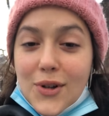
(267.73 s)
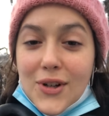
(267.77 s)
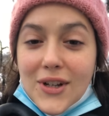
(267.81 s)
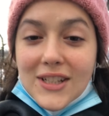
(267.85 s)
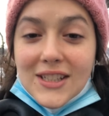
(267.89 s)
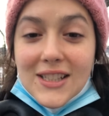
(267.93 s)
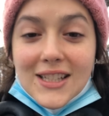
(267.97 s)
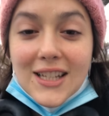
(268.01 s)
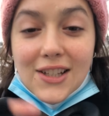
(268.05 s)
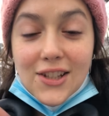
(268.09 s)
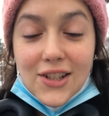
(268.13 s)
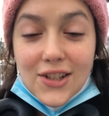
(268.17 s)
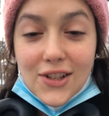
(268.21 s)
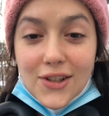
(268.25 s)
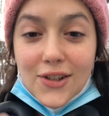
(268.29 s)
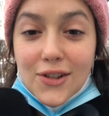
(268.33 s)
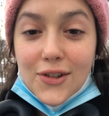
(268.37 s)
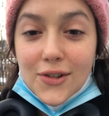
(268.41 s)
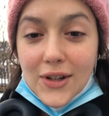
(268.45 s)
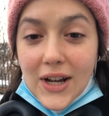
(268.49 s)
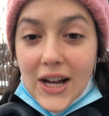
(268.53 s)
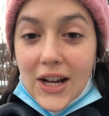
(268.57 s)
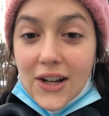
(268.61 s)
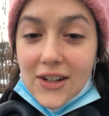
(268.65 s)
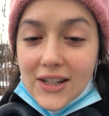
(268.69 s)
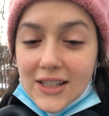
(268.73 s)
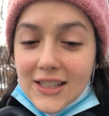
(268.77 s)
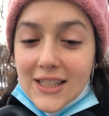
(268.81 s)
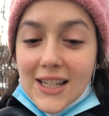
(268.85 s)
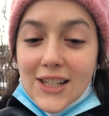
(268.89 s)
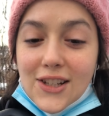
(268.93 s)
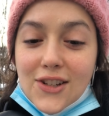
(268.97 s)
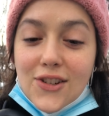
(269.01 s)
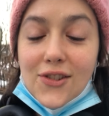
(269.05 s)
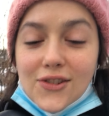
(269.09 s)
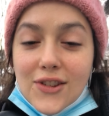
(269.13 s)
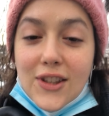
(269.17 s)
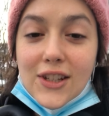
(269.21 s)
I'll
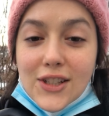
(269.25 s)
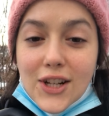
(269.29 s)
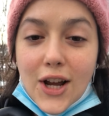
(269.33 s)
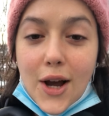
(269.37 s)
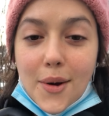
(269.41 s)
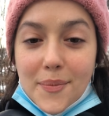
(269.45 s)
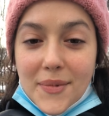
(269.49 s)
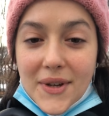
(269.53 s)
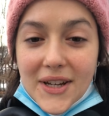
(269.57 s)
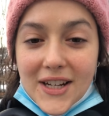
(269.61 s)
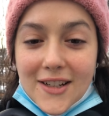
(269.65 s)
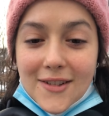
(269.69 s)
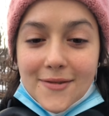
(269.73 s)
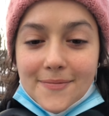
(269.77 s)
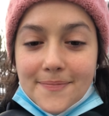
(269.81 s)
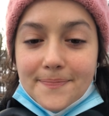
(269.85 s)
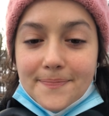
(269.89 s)
continue the topic.